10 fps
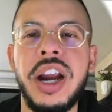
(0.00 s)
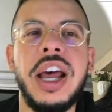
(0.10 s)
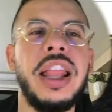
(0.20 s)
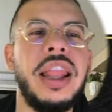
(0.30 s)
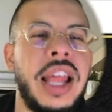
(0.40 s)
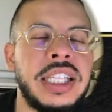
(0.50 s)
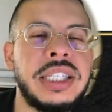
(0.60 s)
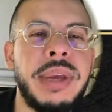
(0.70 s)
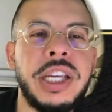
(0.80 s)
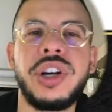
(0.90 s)
Let's
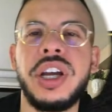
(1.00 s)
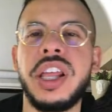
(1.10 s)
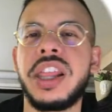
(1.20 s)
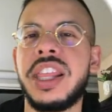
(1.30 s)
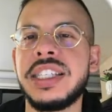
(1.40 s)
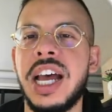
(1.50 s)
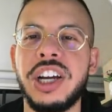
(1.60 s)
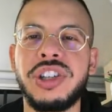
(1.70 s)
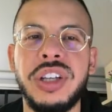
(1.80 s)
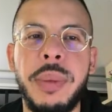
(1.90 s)
make sure that this
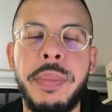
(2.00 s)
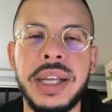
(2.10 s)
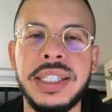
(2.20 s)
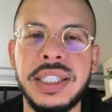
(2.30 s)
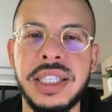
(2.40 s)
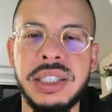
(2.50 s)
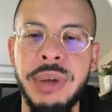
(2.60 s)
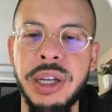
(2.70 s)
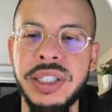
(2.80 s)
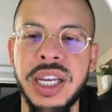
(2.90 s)
actually passes the smell
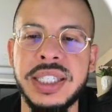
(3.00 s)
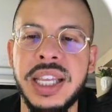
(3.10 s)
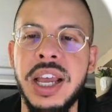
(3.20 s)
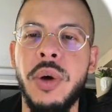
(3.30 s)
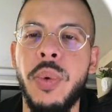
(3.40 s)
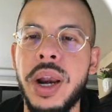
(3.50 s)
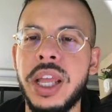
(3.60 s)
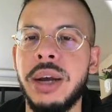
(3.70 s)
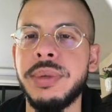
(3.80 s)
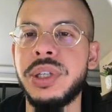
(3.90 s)
test when it
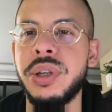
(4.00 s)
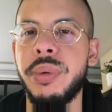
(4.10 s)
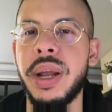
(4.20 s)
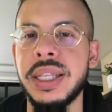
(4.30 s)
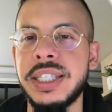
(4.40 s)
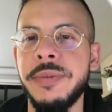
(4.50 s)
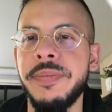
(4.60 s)
comes to the rents.